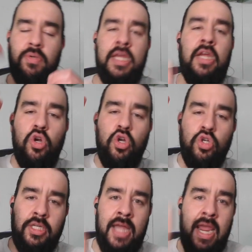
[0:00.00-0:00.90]
here
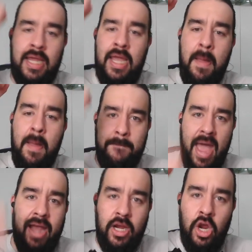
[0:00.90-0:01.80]
to take
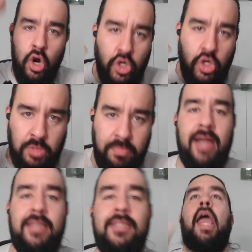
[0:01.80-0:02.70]
back her
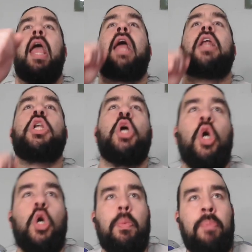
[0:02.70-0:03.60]
spot. And
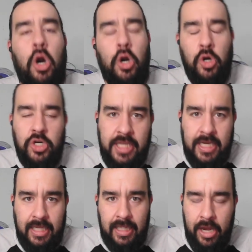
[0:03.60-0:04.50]
her partners
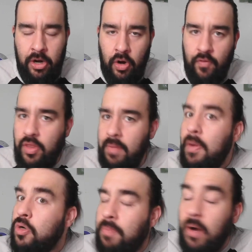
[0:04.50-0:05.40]
didn't let her for the
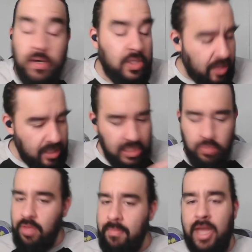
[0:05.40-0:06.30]
most part. So this is
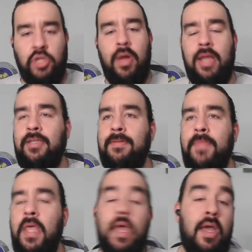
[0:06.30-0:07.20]
where the match went.
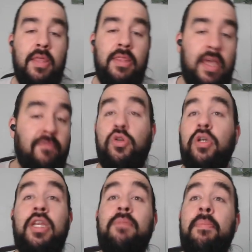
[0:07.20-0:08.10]
The Infantry
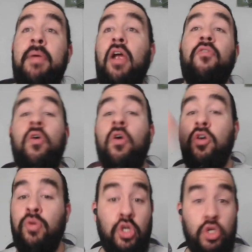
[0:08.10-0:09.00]
didn't prepare for her.
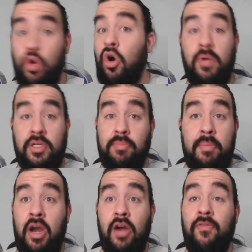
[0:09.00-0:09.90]
Trish Adora wasn't
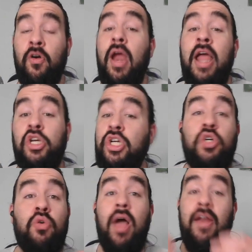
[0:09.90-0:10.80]
prepared for her. And she
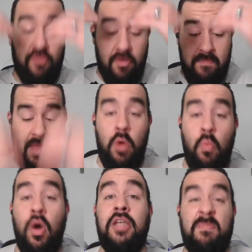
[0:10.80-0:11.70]
tried from minute
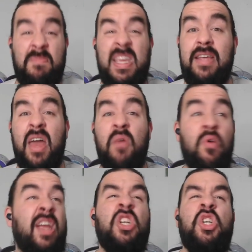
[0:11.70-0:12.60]
one to be in that
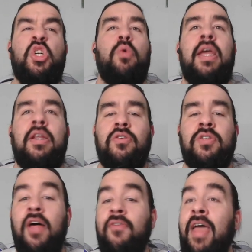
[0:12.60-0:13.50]
ring and showcase
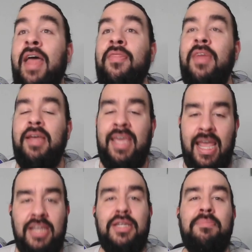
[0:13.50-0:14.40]
herself. And the
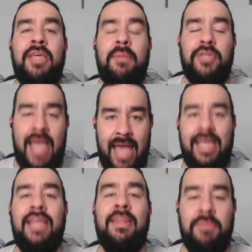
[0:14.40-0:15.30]
Kingdom kept
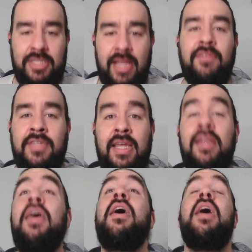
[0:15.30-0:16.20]
tagging themselves in.
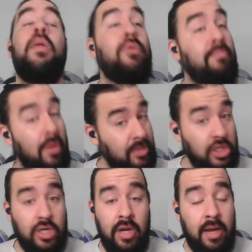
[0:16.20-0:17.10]
And with
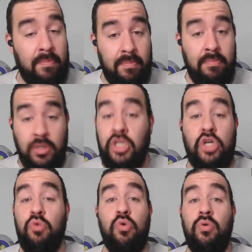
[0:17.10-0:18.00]

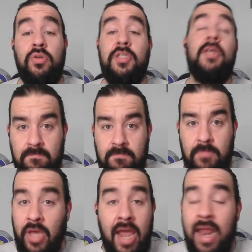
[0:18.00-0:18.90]
multi-gender rules,
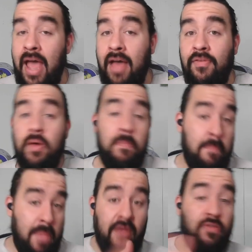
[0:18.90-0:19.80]
you can't have
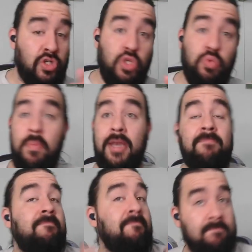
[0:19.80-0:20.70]
man versus woman.
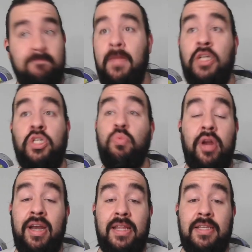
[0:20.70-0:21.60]
It's just what
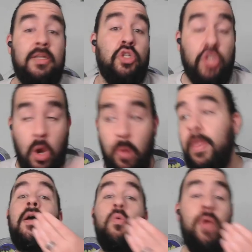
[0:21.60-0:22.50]
it is. So
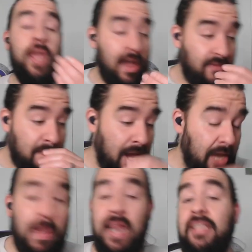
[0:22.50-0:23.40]
we have Mike
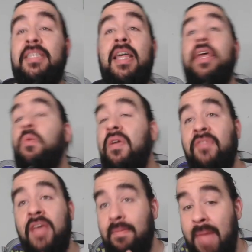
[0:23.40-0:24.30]
Bennett selling. We've
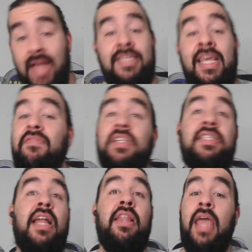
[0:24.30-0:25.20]
got Matt Taven
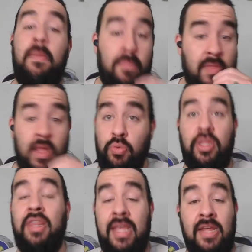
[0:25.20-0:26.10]
selling. And it's
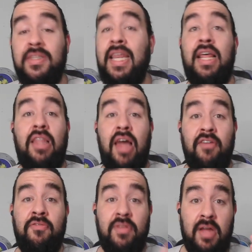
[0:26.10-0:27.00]
really the heels getting a lot
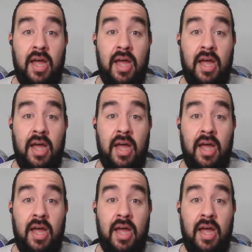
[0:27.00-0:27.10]
of